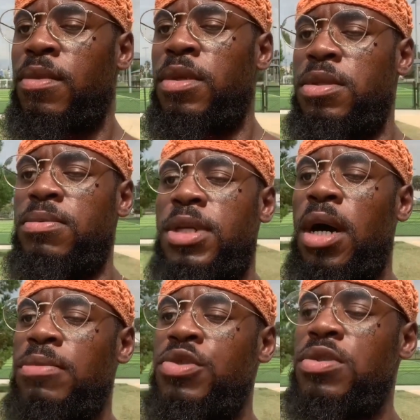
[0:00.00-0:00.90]

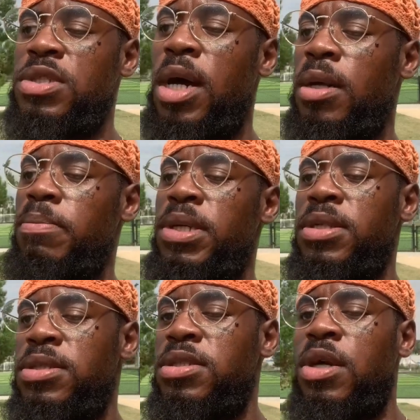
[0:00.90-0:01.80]
Sometimes you just gotta be
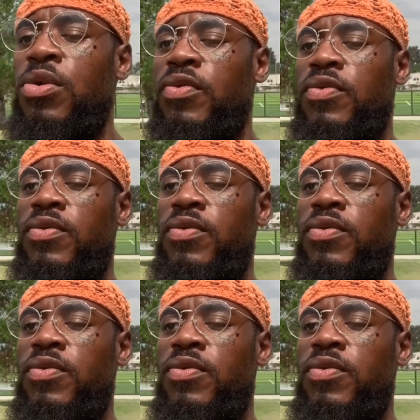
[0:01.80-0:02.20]
yourself.